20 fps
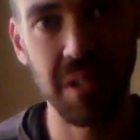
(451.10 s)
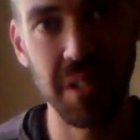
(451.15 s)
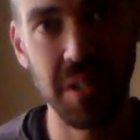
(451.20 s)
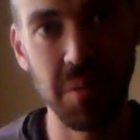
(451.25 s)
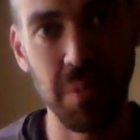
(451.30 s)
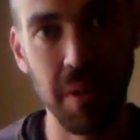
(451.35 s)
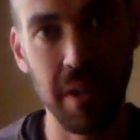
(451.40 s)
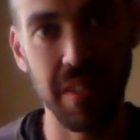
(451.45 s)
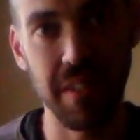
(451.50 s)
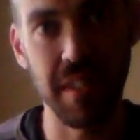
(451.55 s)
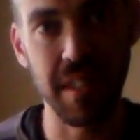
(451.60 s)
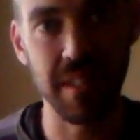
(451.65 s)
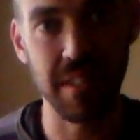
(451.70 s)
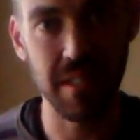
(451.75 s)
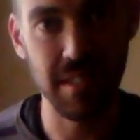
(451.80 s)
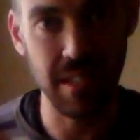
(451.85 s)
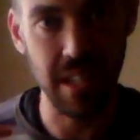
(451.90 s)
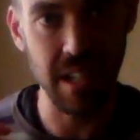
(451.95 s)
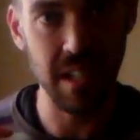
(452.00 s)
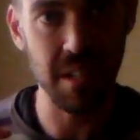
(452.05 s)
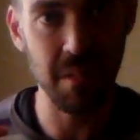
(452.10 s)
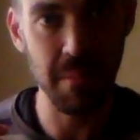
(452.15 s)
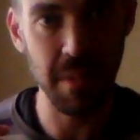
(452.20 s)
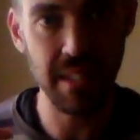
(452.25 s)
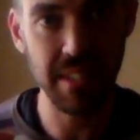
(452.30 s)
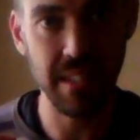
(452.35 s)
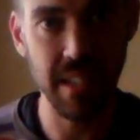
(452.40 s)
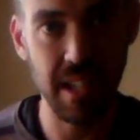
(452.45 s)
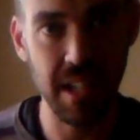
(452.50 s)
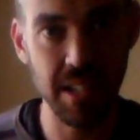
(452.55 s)
with this seated
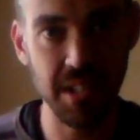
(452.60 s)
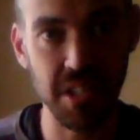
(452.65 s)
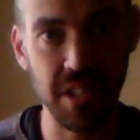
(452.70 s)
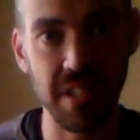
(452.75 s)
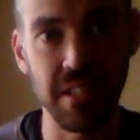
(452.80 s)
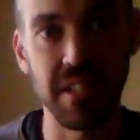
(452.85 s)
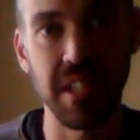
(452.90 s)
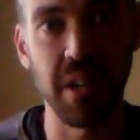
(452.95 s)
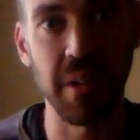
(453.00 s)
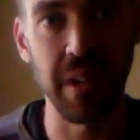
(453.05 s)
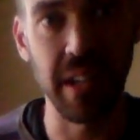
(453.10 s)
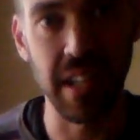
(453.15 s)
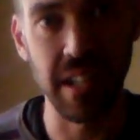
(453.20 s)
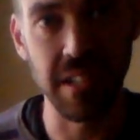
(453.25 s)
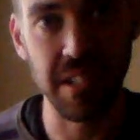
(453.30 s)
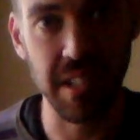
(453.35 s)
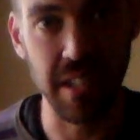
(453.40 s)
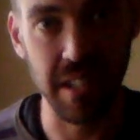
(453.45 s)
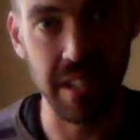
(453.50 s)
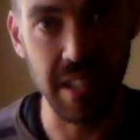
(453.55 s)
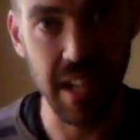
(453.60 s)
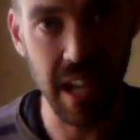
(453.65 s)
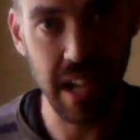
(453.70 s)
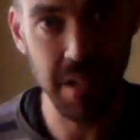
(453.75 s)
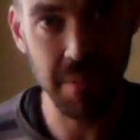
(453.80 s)
massage is going into the neck